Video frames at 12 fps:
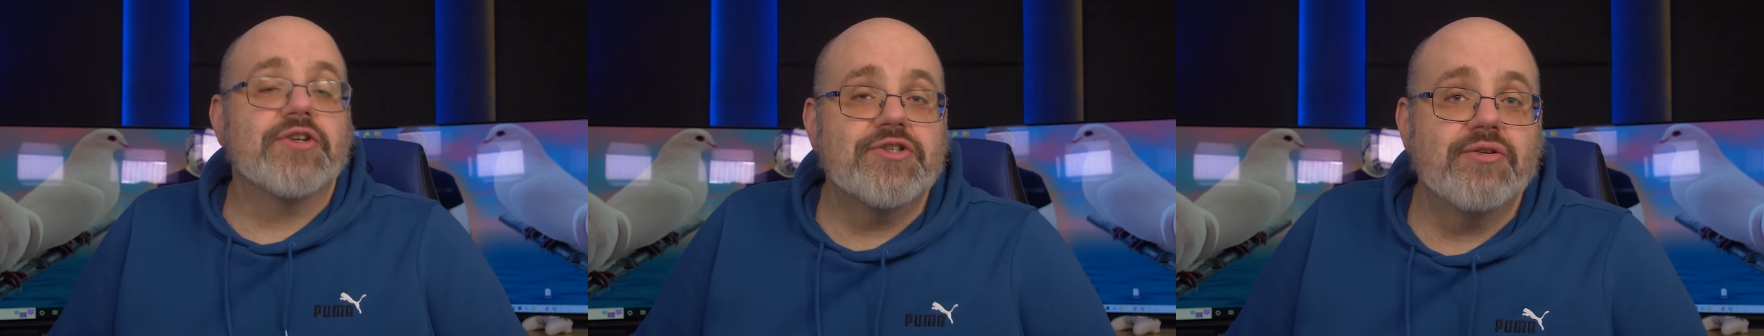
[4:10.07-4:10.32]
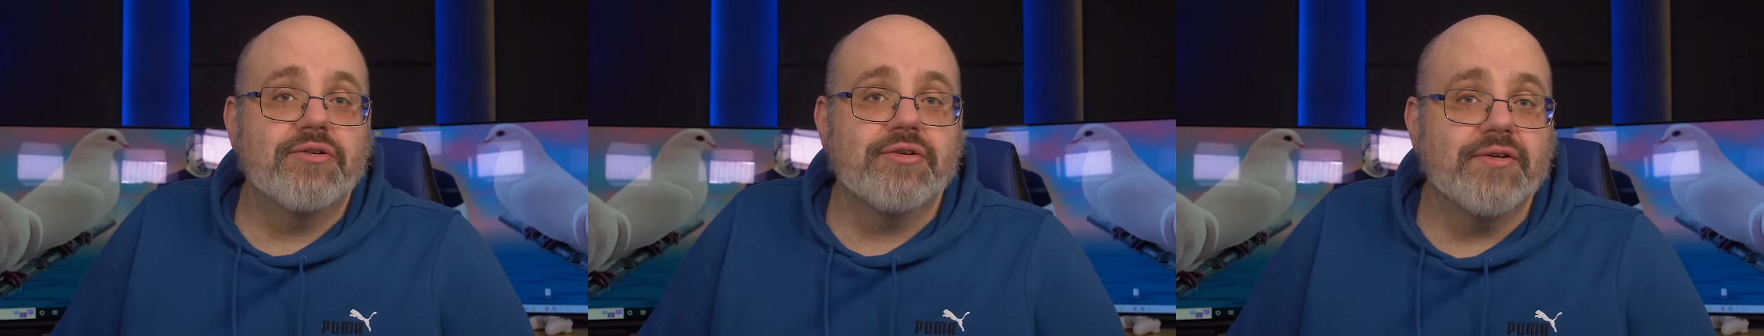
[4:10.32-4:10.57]

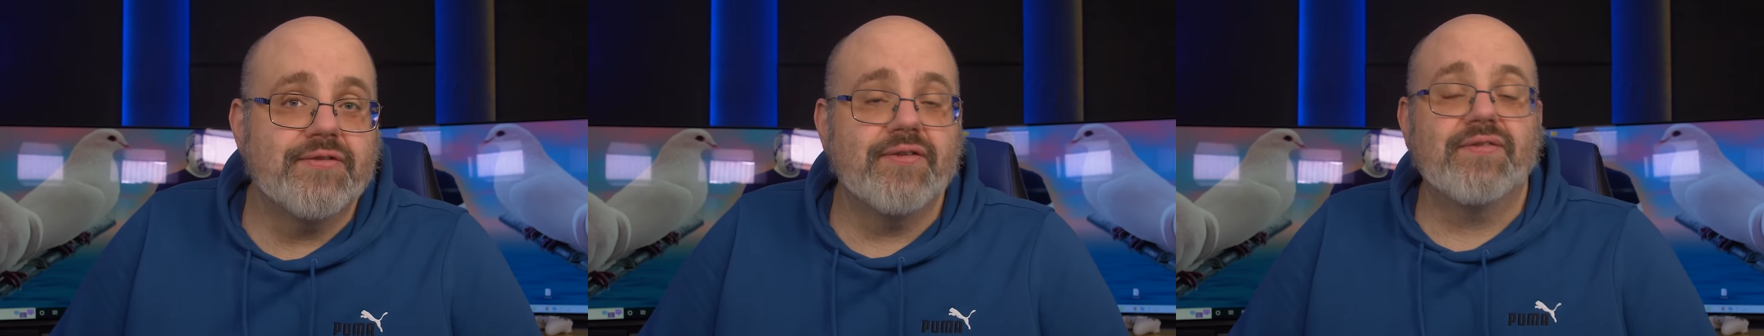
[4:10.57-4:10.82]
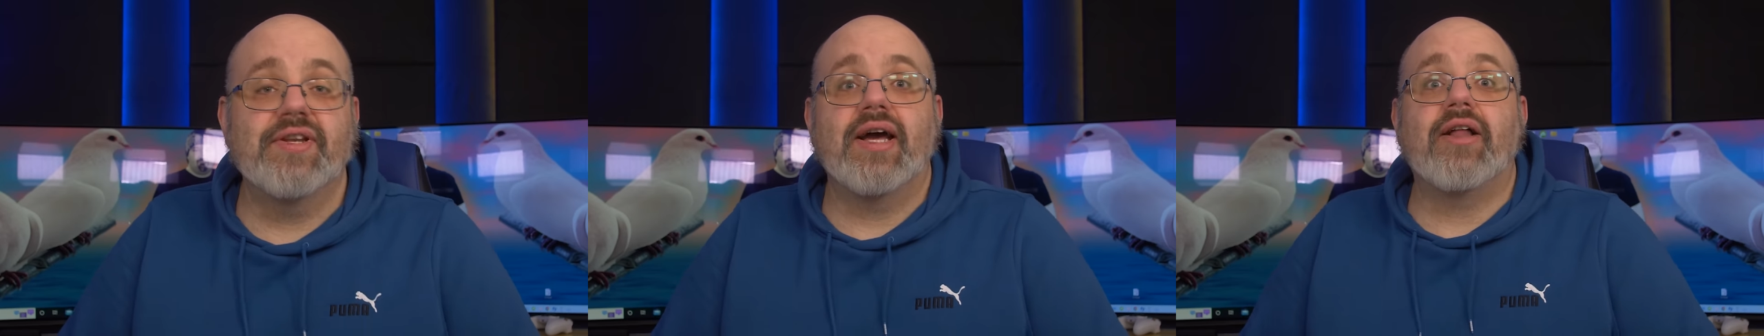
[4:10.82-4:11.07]

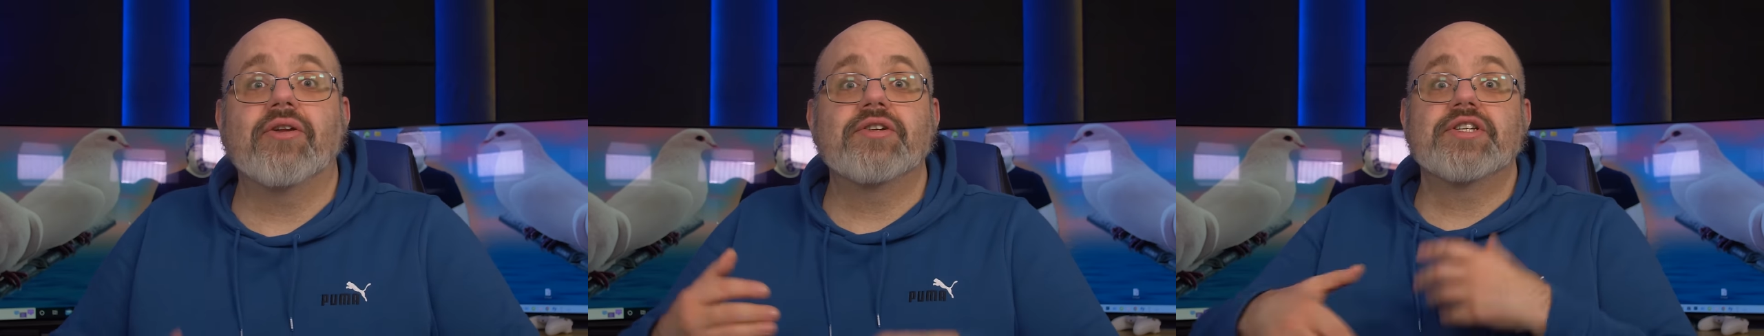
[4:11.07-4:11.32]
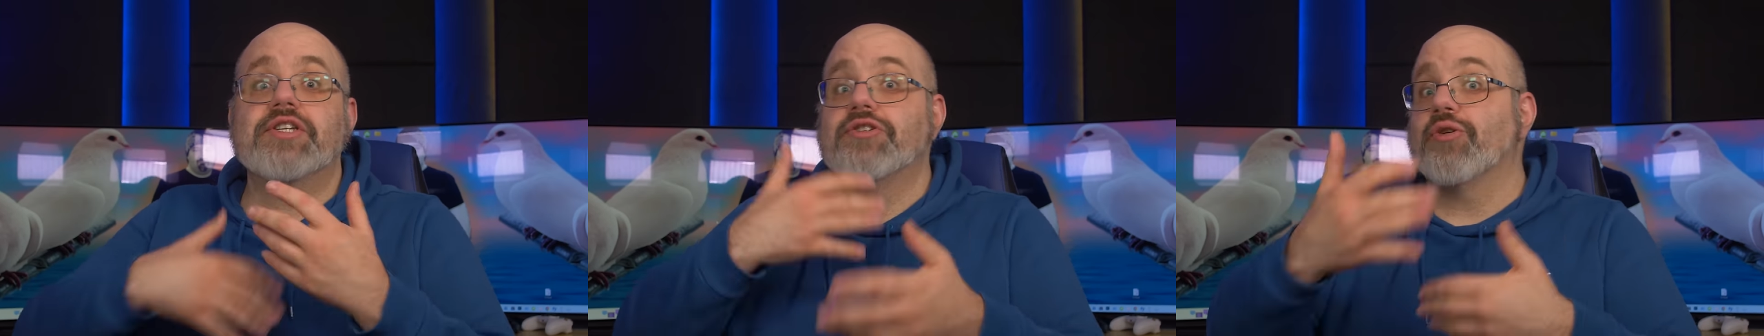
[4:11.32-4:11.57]

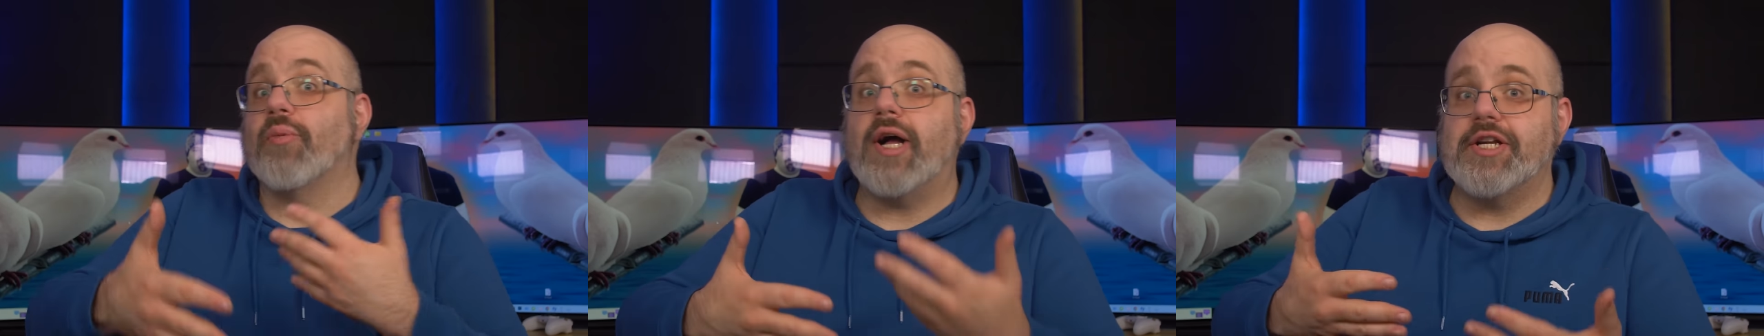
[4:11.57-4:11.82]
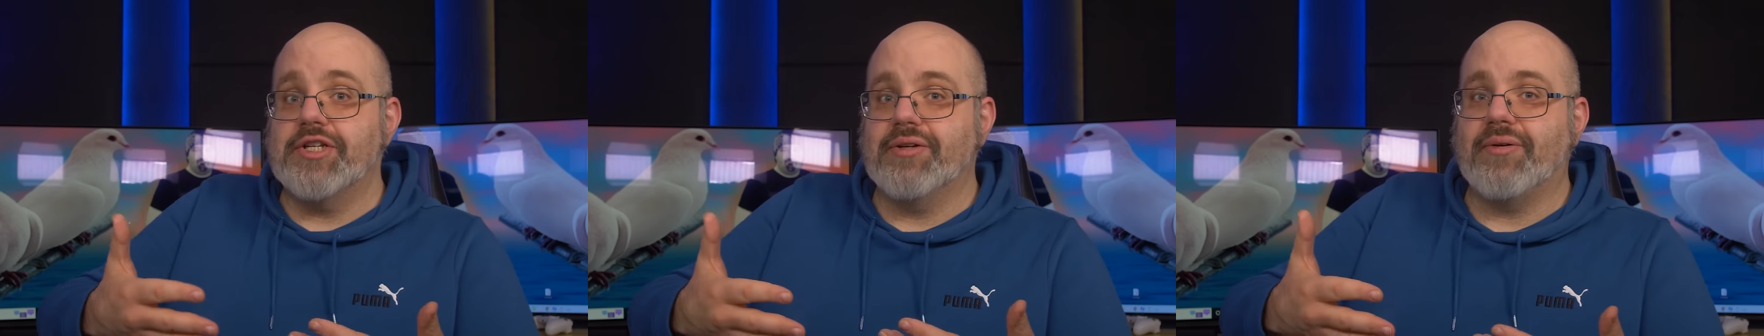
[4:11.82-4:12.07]
$250 as you're
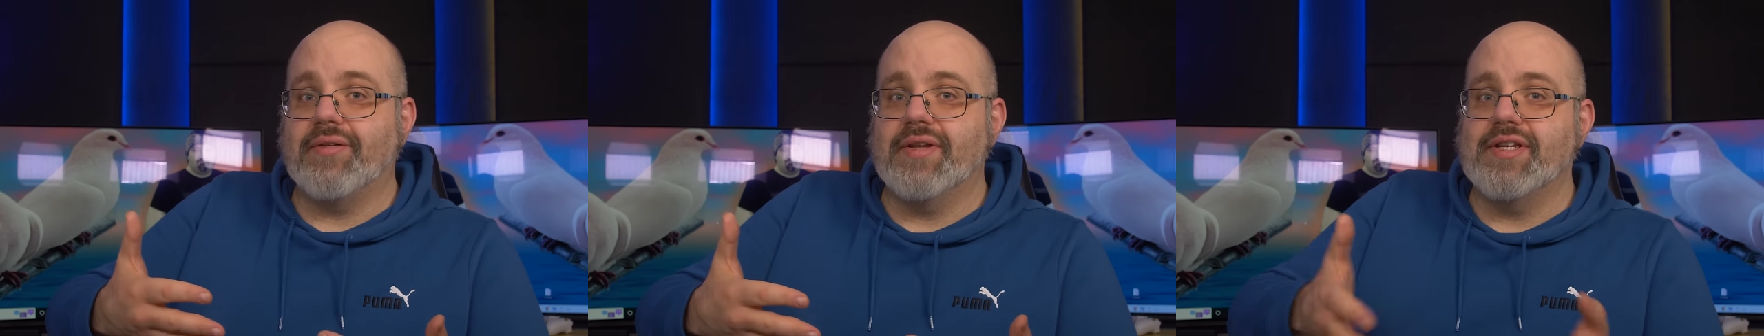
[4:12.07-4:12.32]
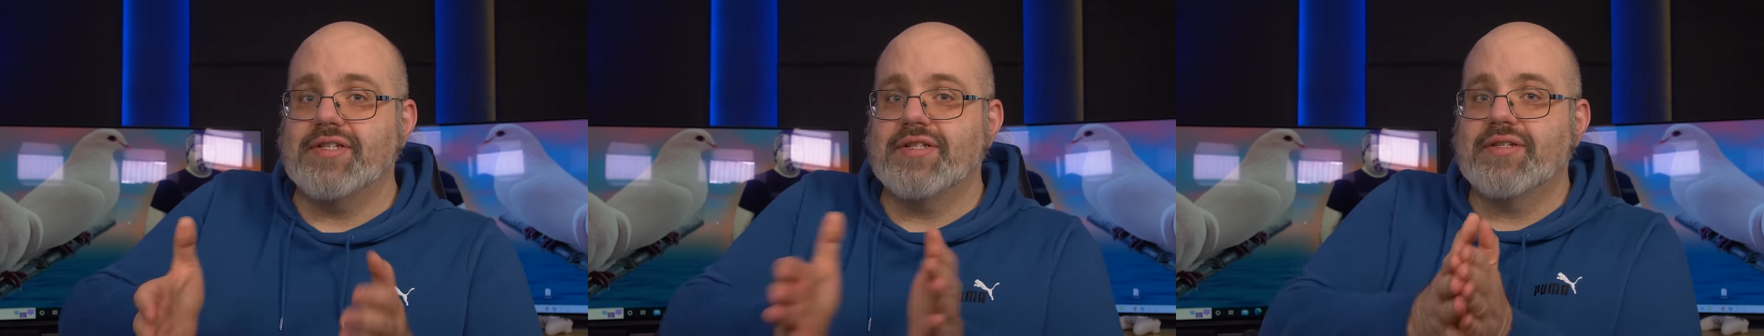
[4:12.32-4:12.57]
watching all
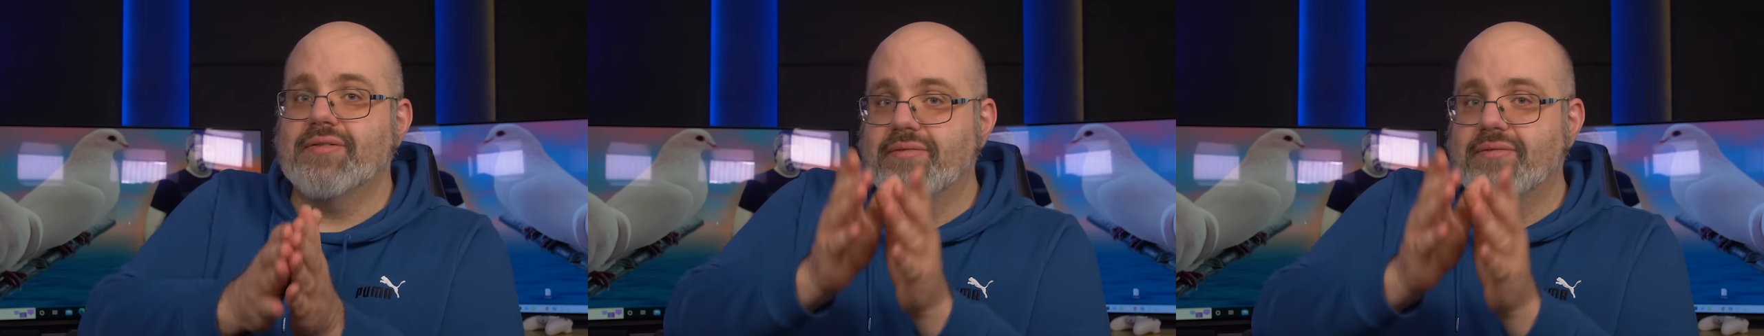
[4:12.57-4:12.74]
this.